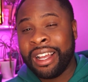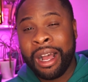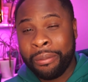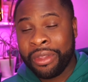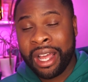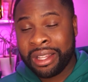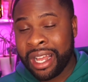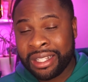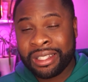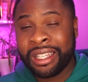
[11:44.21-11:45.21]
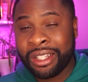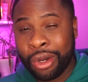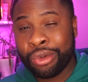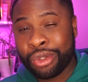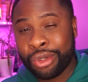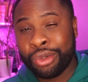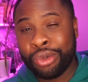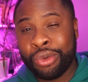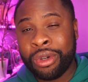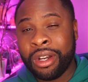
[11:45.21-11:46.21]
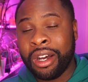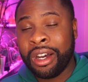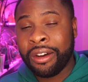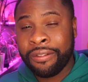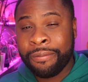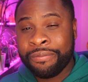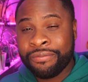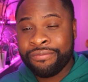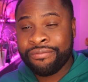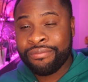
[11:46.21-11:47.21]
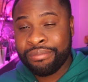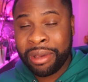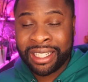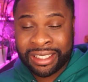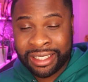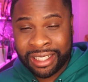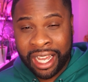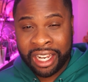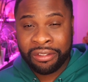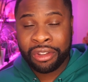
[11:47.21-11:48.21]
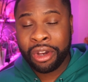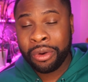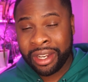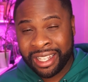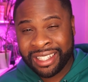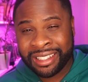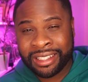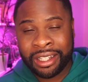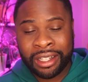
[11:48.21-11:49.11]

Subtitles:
That's a go-to pesticide, even though it is